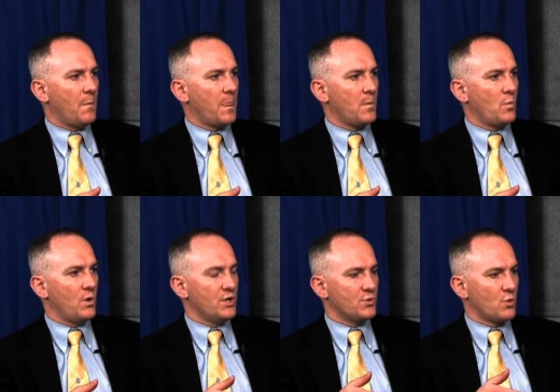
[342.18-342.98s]

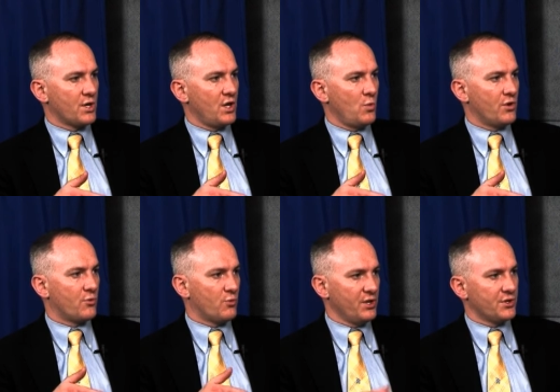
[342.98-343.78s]
was working with
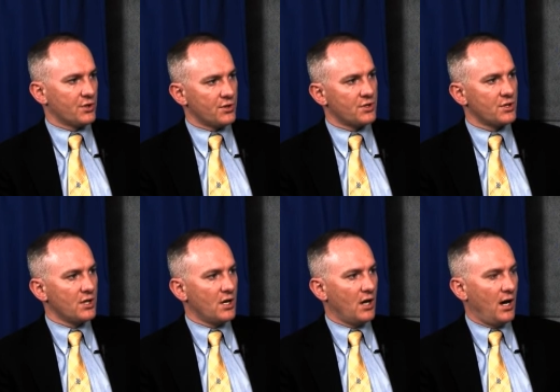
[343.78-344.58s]
realtors
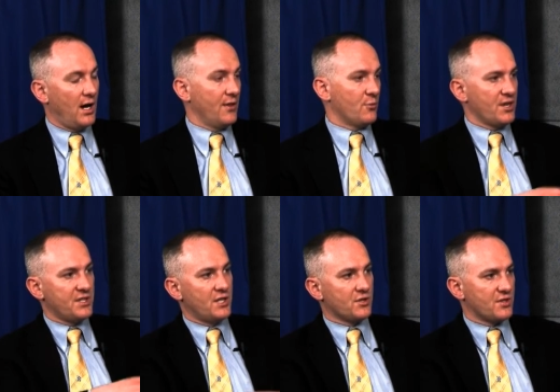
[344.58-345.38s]
on the
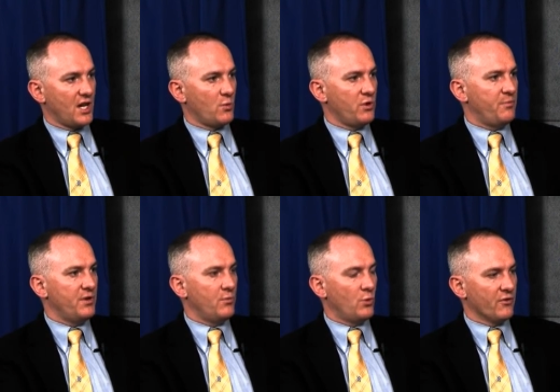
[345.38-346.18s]
residential side.
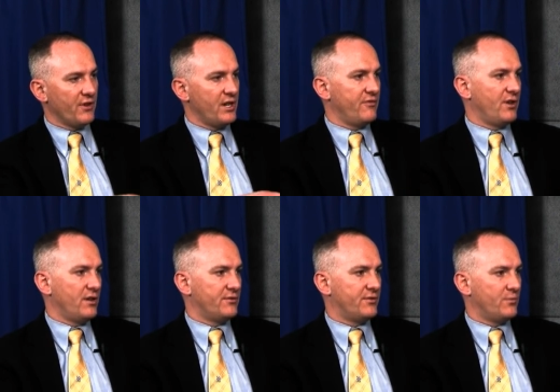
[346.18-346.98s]
We're very
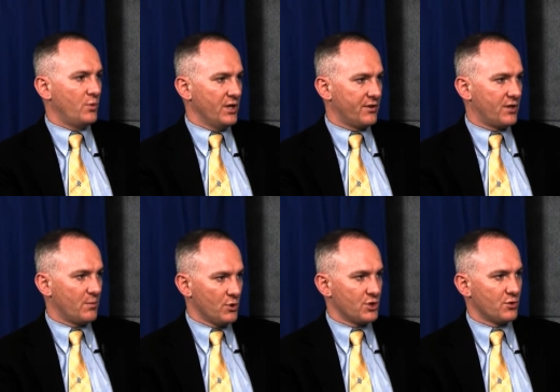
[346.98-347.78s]
involved with
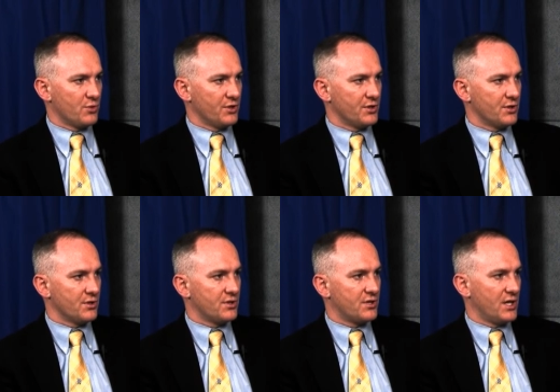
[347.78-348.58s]
commercial
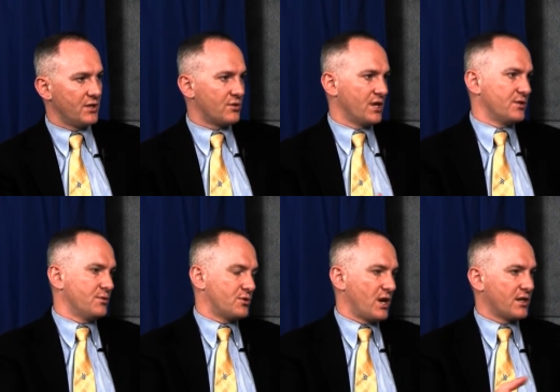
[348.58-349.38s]
realtors and trying to
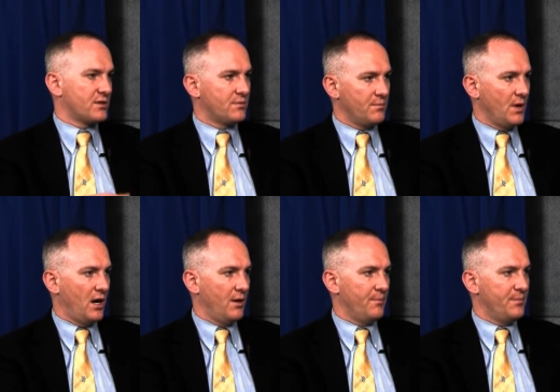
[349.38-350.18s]
attract
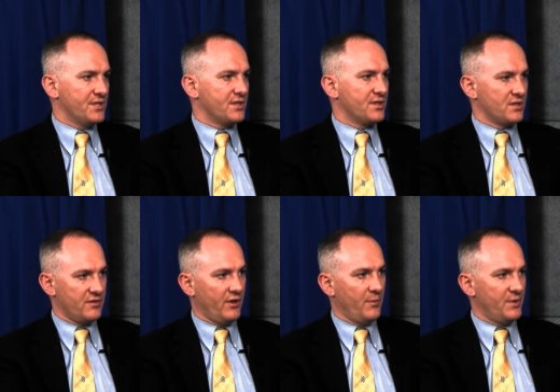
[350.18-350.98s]
businesses and
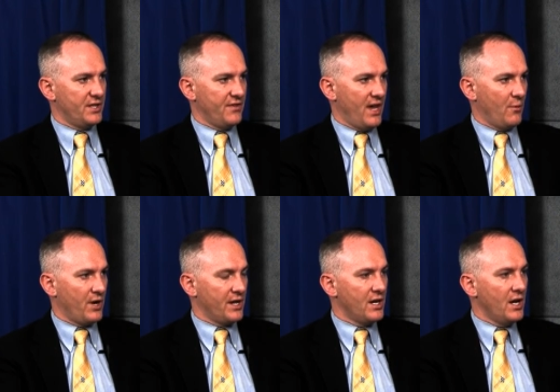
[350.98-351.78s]
development in that
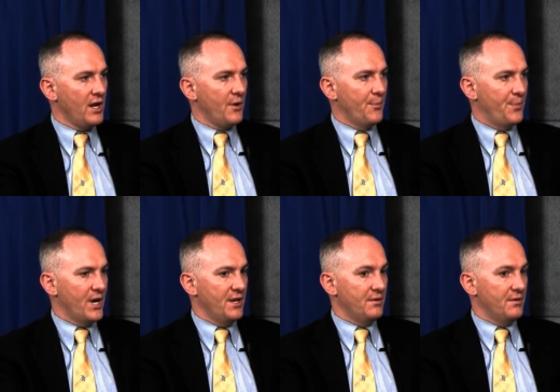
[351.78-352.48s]
way, but